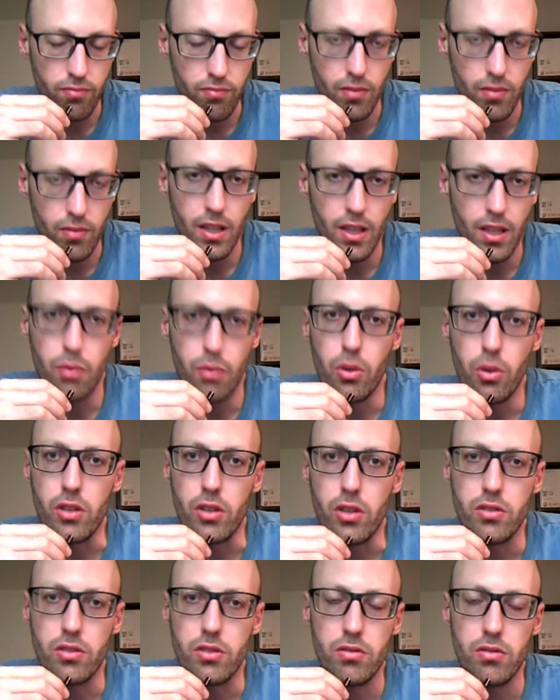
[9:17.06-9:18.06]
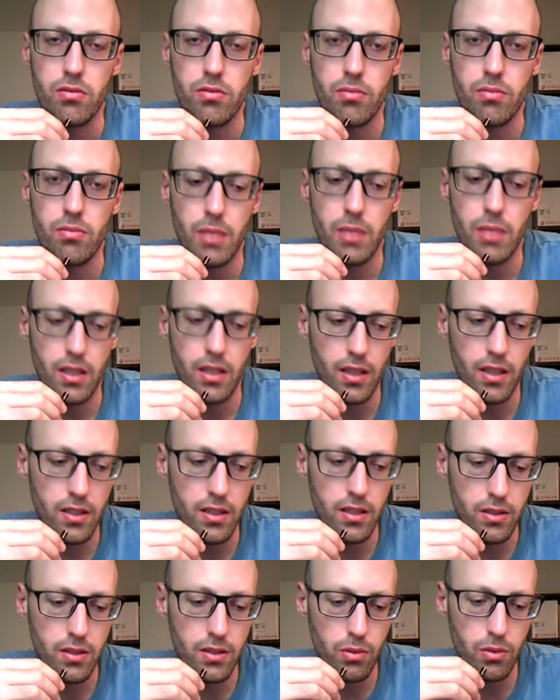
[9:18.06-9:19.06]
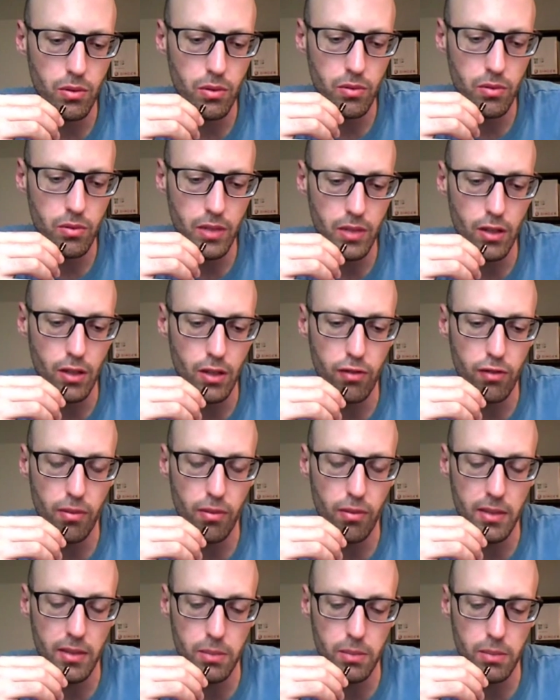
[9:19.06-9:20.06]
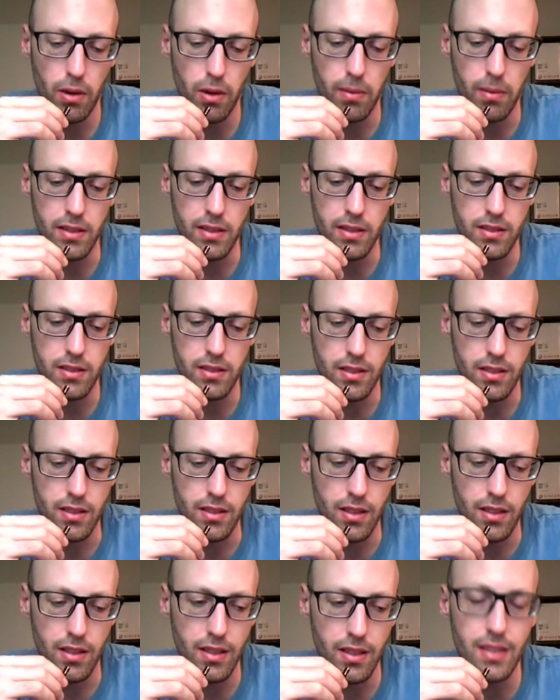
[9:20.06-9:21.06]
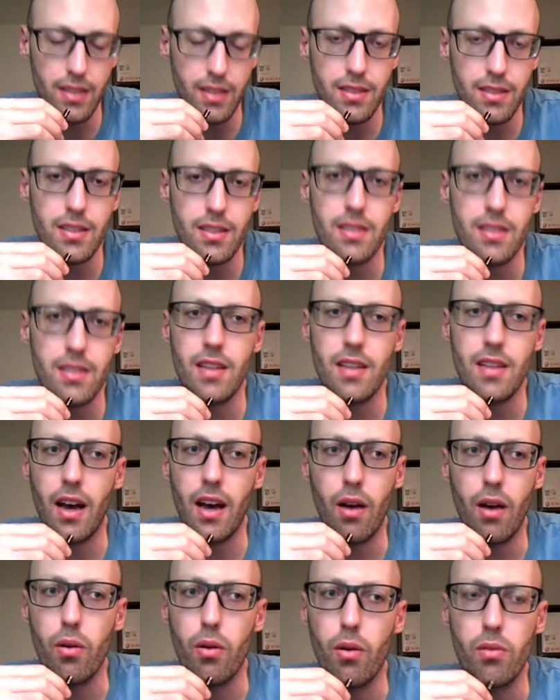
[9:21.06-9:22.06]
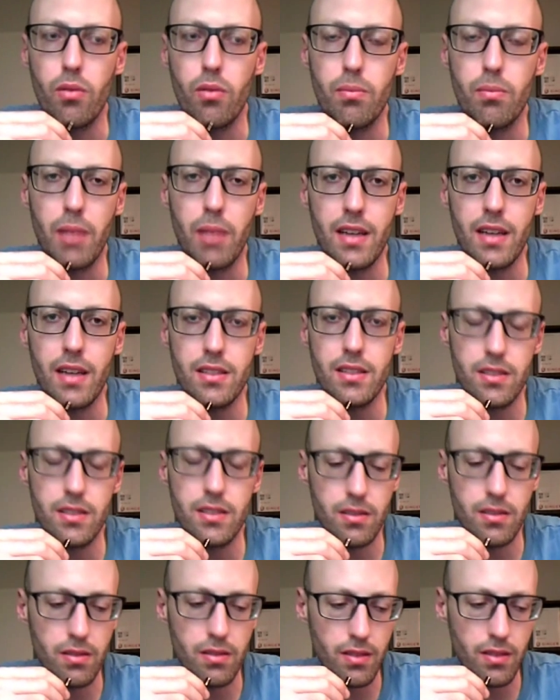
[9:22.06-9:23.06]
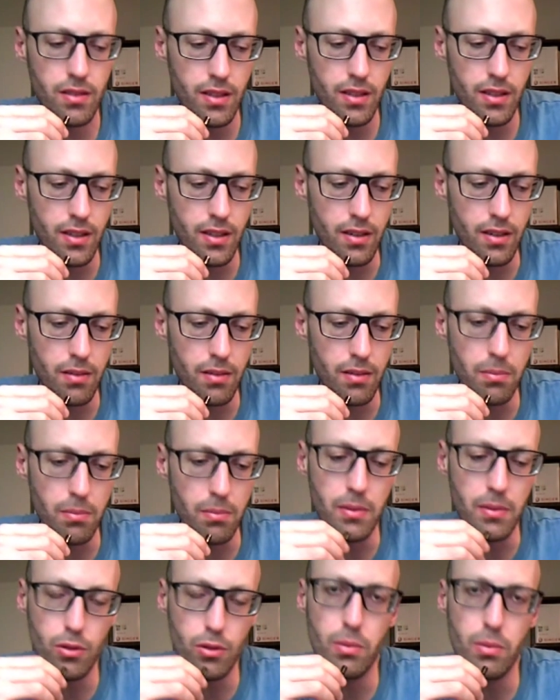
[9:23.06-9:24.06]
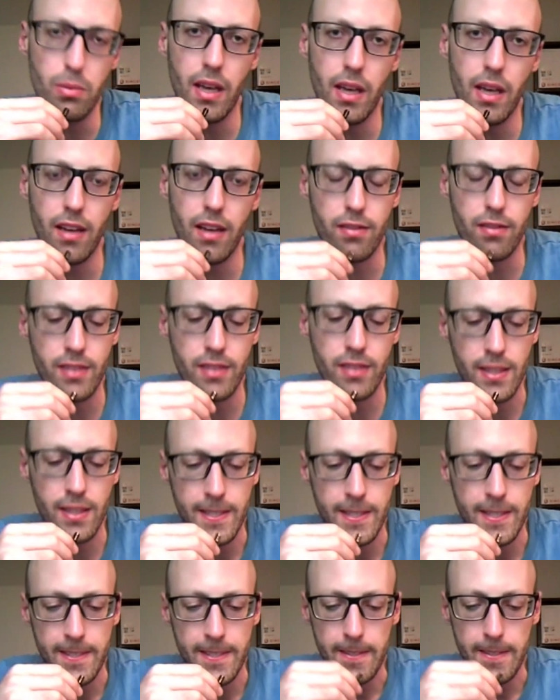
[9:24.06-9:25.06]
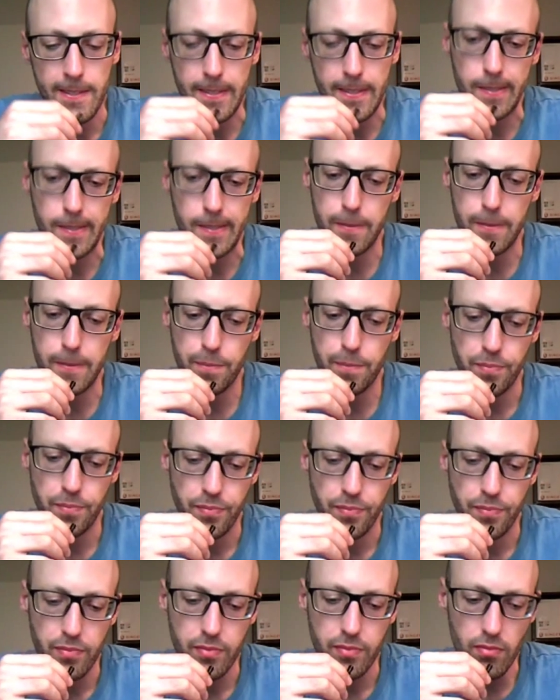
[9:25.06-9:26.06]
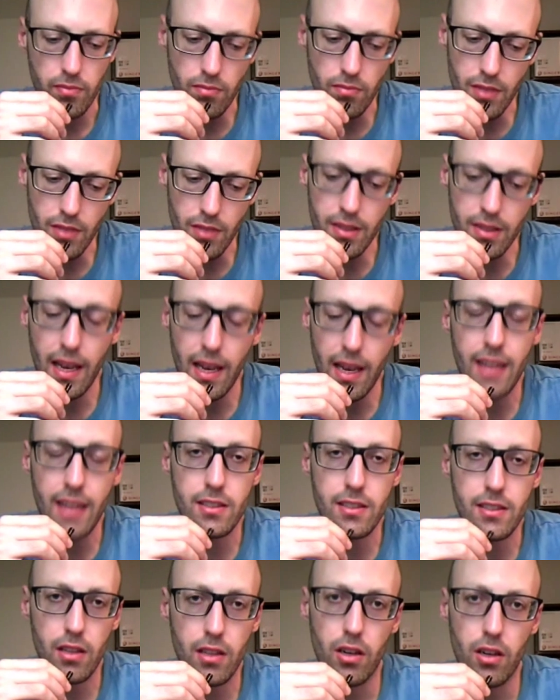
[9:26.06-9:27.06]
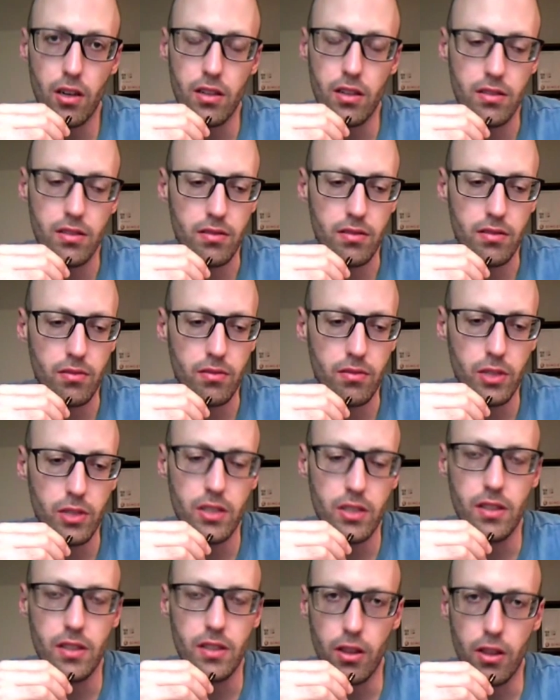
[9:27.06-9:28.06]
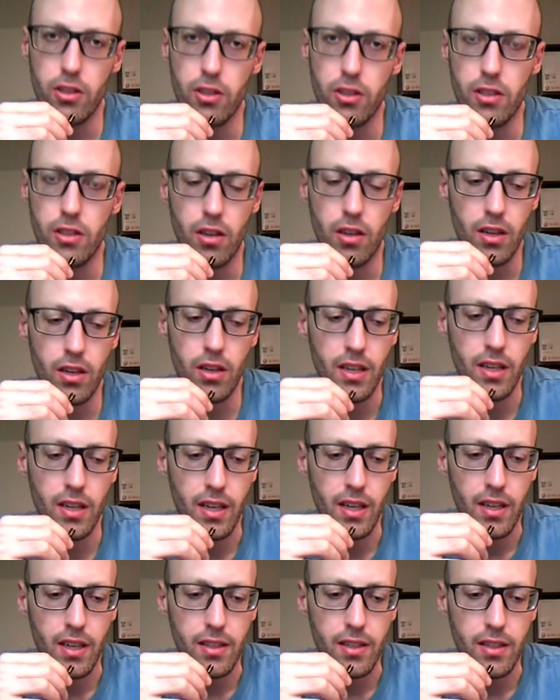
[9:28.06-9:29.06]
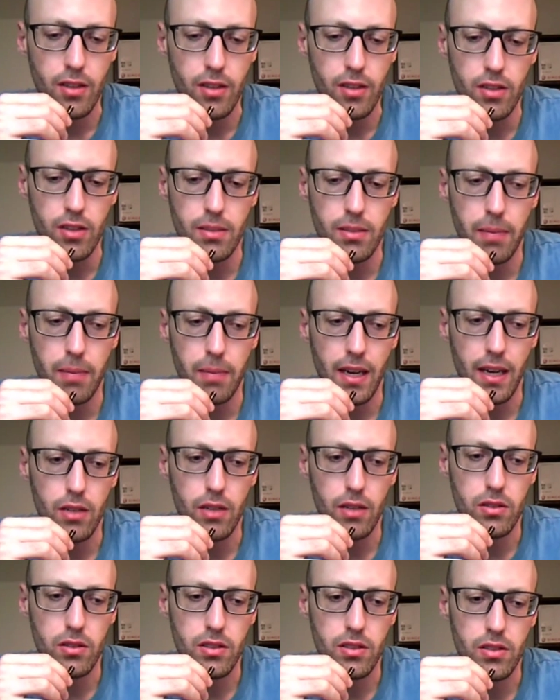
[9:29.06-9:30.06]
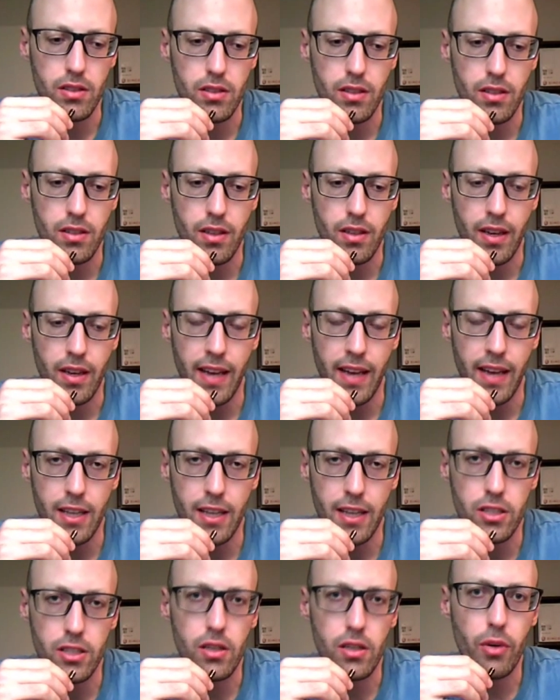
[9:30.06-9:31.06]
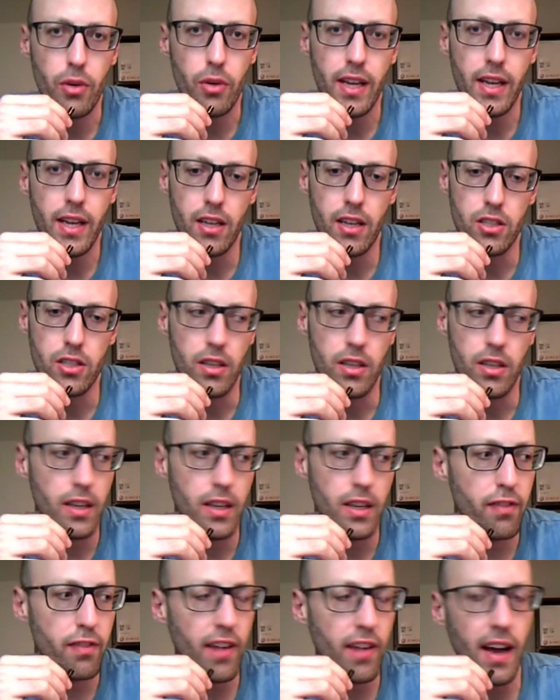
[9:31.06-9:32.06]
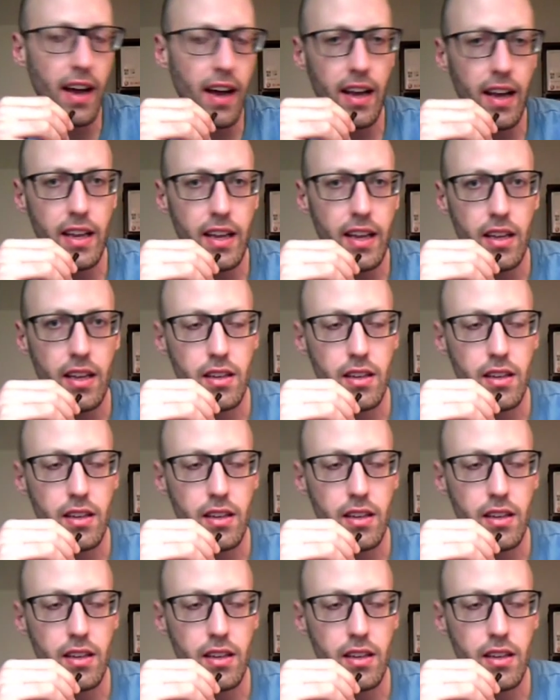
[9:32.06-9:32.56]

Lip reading: it works, because we know from experiments that this is how bodies do behave. The last law, which is the third law, talks about an action and a reaction. If I